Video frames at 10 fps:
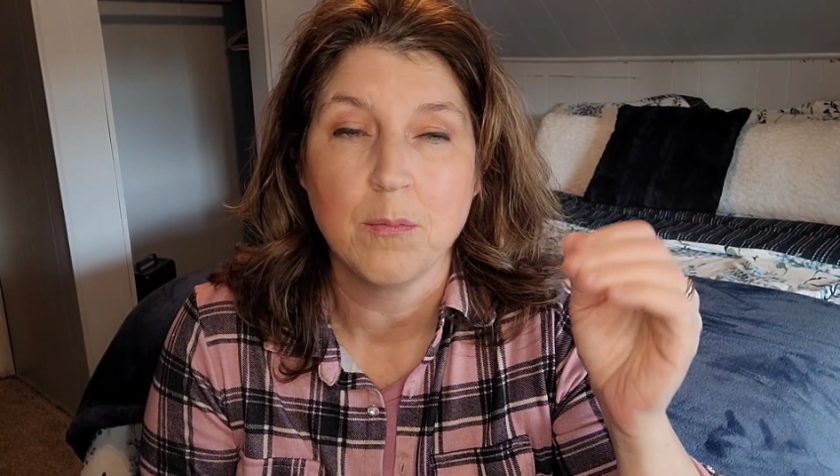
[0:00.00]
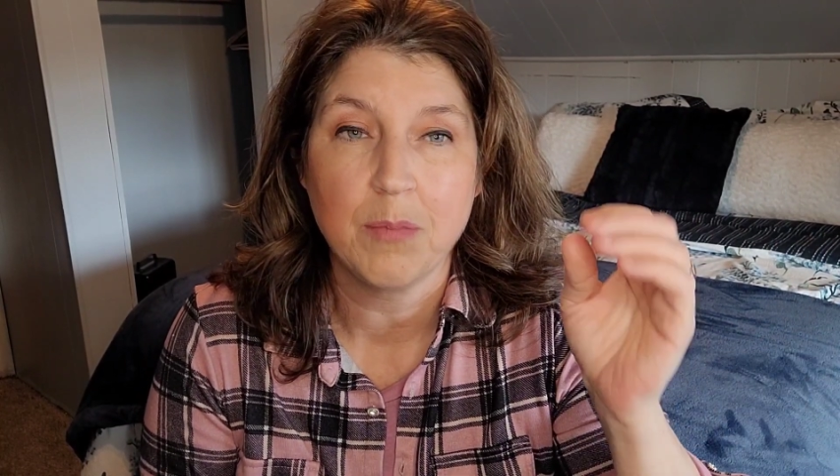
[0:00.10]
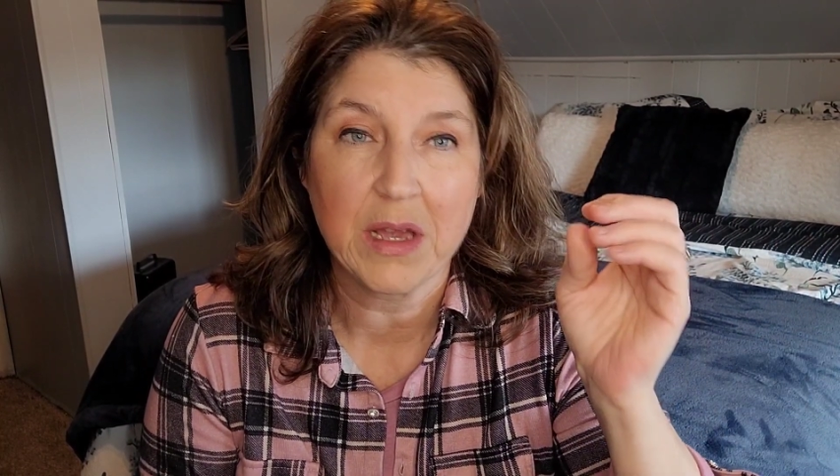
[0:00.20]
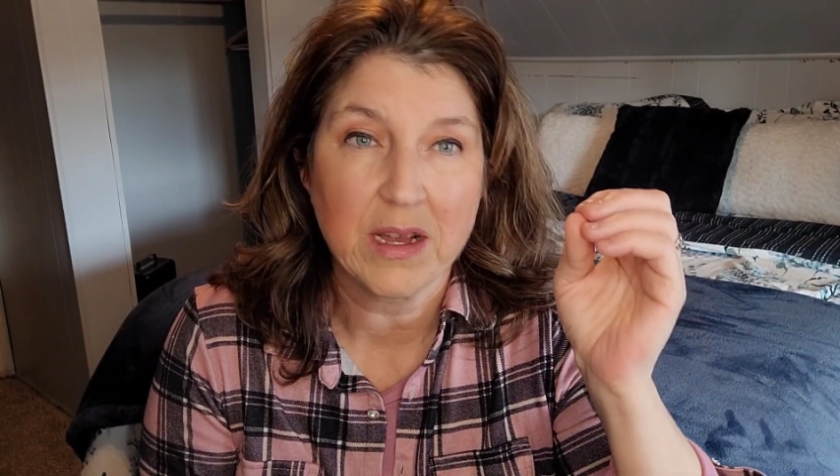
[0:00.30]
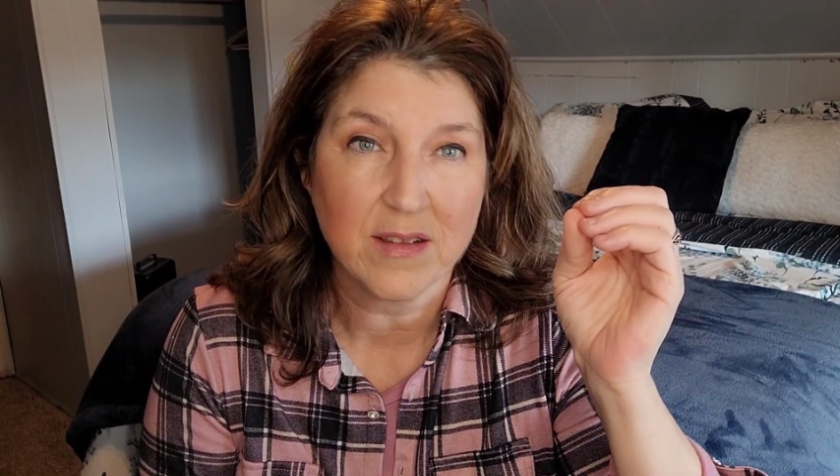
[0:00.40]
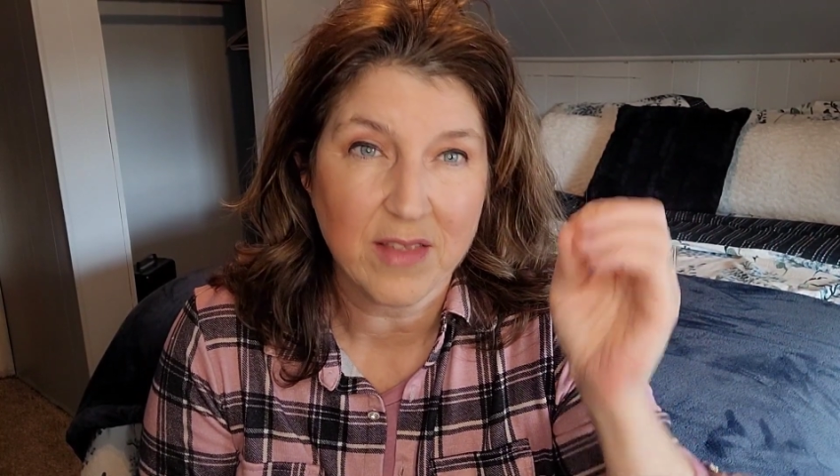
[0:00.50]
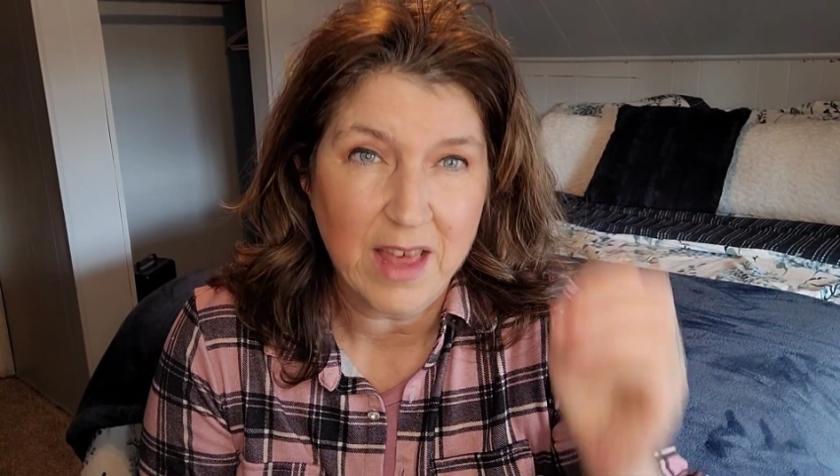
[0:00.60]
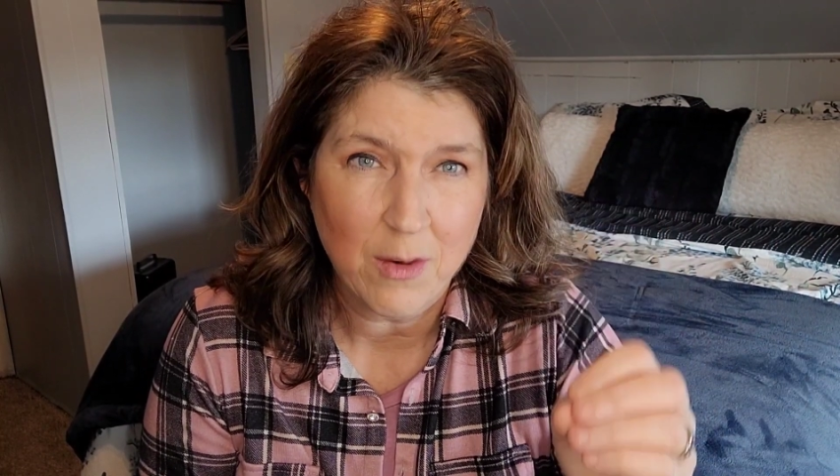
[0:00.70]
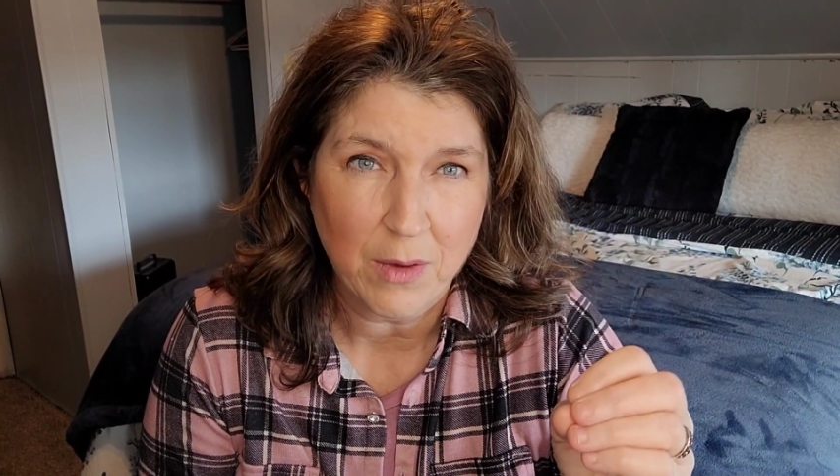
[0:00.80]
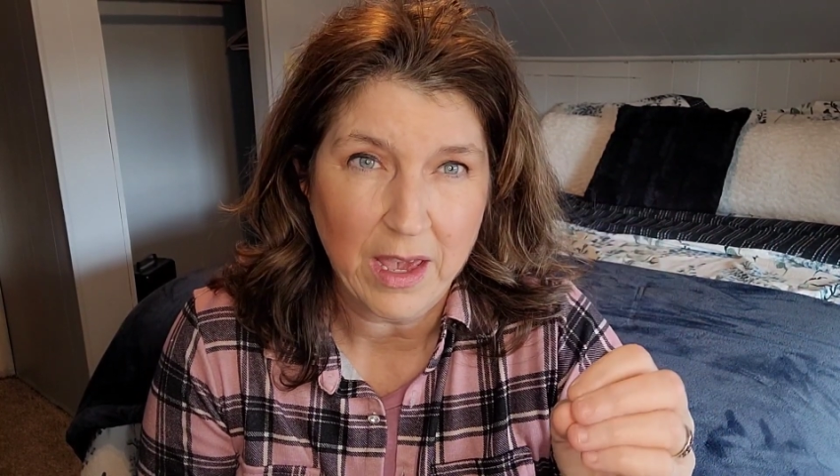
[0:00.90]
because
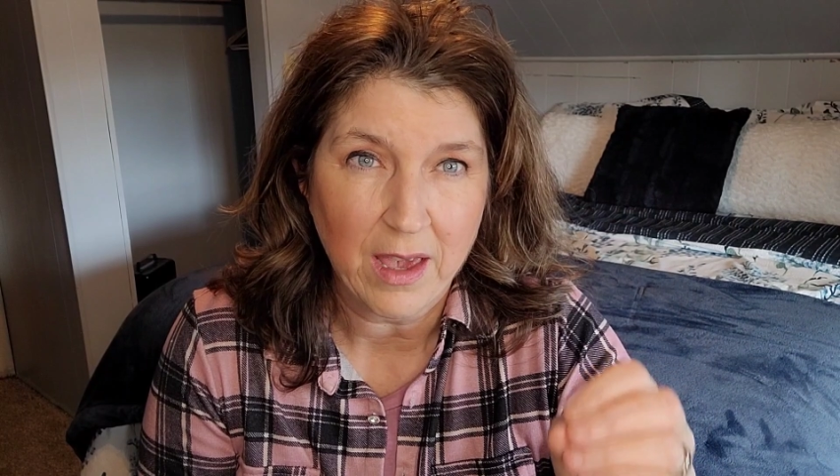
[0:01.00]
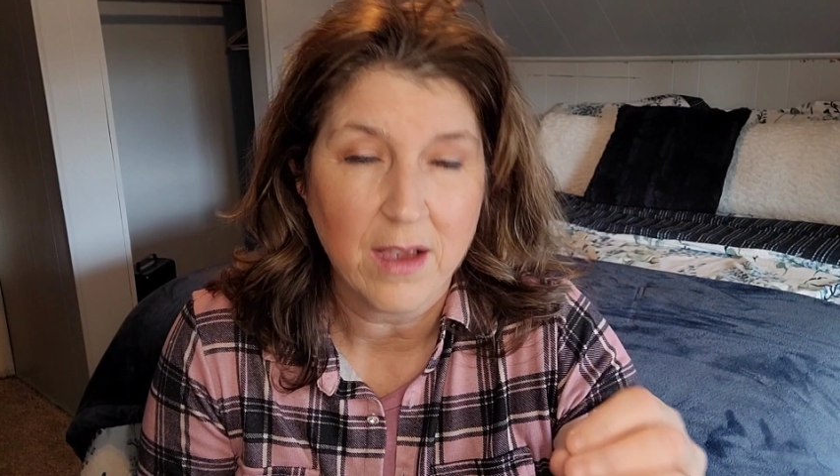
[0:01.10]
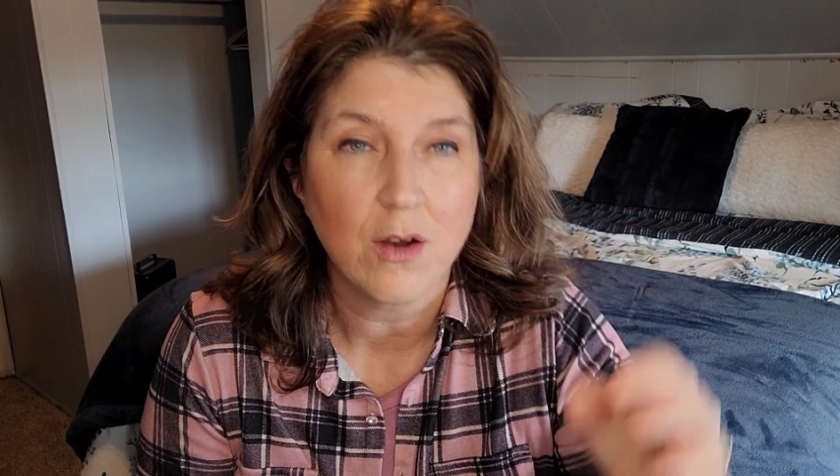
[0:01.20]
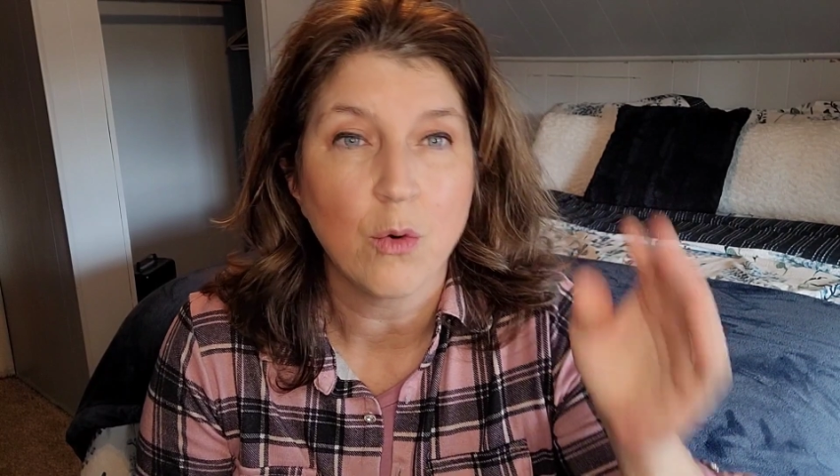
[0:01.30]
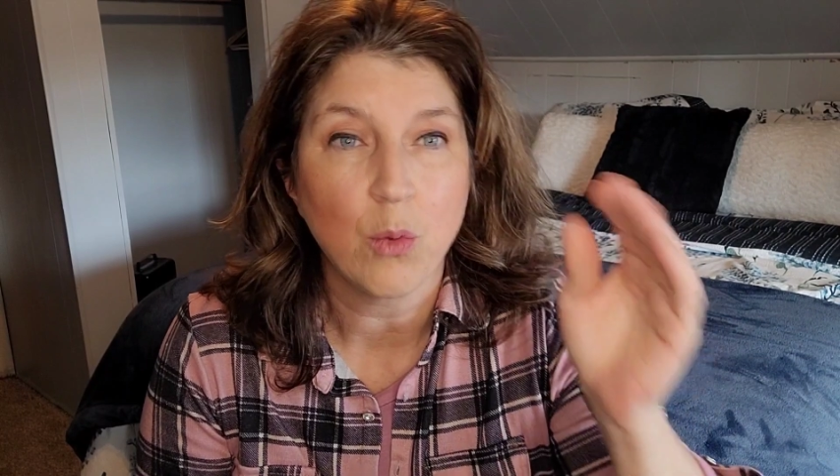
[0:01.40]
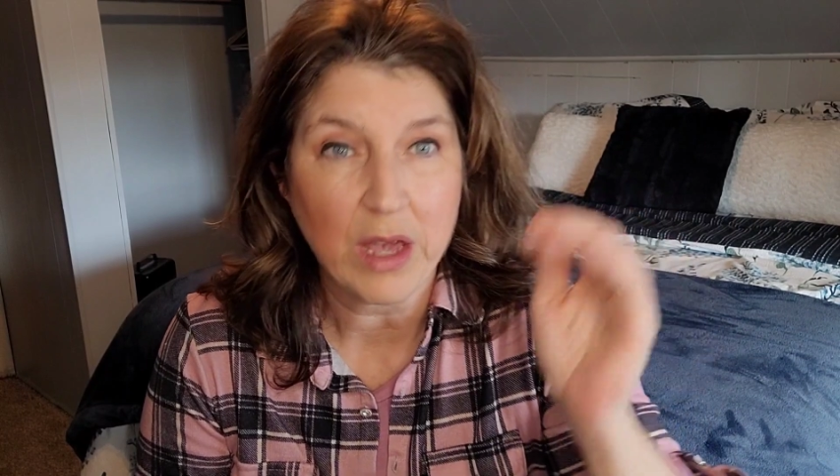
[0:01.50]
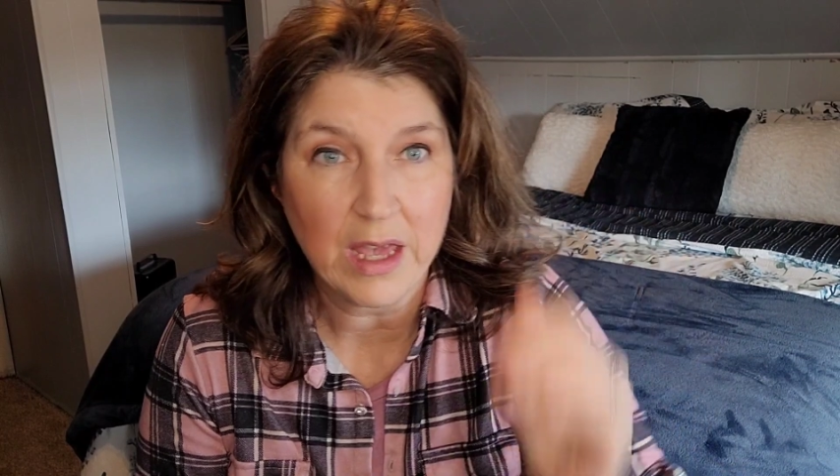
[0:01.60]
that way we